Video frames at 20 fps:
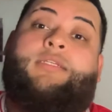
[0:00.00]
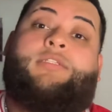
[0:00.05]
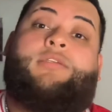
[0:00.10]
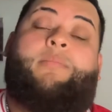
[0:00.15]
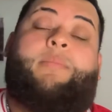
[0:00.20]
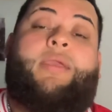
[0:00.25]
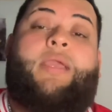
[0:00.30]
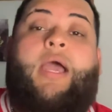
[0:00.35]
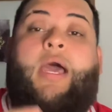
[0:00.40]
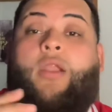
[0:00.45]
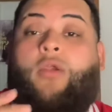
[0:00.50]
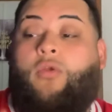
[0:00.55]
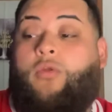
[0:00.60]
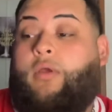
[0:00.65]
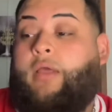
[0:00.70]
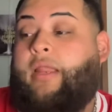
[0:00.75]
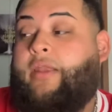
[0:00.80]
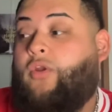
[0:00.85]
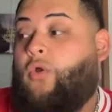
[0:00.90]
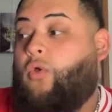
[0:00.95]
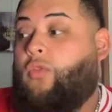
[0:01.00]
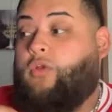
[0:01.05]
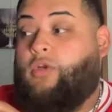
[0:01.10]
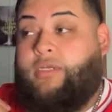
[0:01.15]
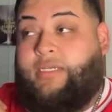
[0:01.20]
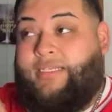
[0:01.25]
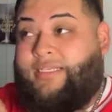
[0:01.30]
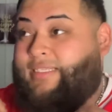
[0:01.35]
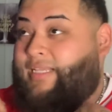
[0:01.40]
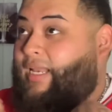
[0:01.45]
to me, I don't know. I know there
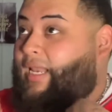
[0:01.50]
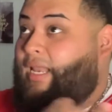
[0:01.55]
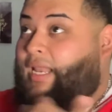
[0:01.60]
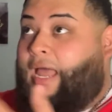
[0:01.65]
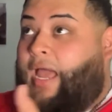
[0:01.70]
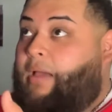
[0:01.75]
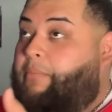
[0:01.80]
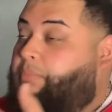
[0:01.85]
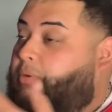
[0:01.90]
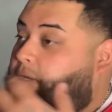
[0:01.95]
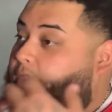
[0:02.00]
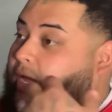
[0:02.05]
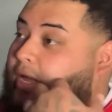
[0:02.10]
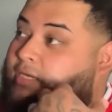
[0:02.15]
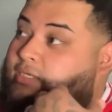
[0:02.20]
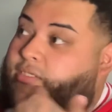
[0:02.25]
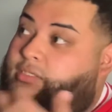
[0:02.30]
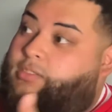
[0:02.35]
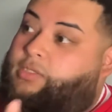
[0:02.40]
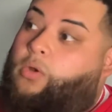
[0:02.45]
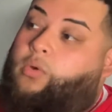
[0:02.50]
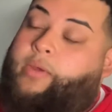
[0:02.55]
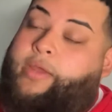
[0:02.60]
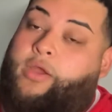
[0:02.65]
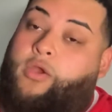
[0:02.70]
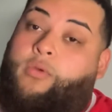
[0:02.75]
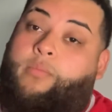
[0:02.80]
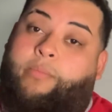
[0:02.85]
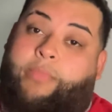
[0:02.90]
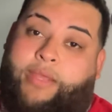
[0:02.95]
is a lot, but I just don't
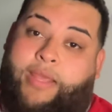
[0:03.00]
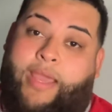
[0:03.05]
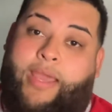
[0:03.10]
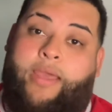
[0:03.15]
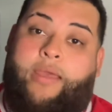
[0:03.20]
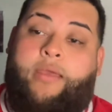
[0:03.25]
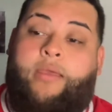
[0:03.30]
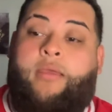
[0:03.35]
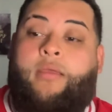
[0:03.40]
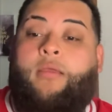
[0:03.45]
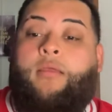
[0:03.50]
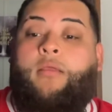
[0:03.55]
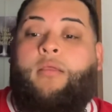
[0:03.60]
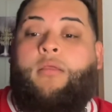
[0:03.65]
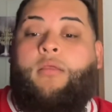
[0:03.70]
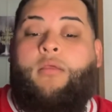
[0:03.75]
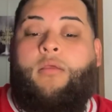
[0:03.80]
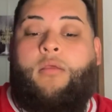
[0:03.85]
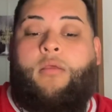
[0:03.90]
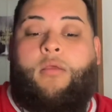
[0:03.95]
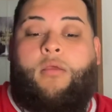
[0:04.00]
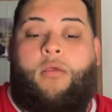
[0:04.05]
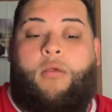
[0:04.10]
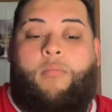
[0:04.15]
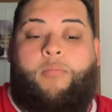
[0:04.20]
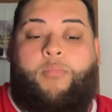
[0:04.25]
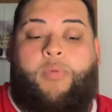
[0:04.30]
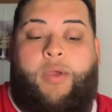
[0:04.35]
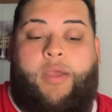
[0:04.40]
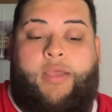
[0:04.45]
hear them yet.
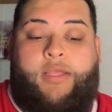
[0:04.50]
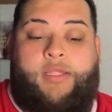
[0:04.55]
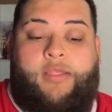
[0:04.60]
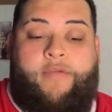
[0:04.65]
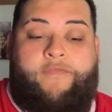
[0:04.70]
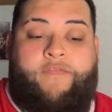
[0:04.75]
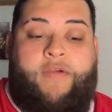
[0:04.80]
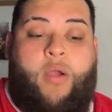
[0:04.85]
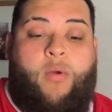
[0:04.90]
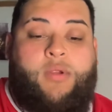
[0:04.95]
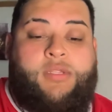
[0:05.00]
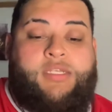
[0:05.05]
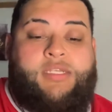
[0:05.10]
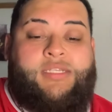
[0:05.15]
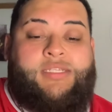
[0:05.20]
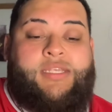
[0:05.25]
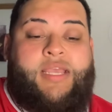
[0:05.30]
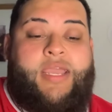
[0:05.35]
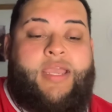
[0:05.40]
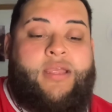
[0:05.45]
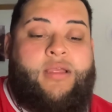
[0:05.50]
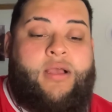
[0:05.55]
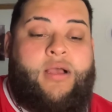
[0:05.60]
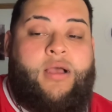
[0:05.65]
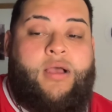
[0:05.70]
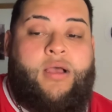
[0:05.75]
But if I were to say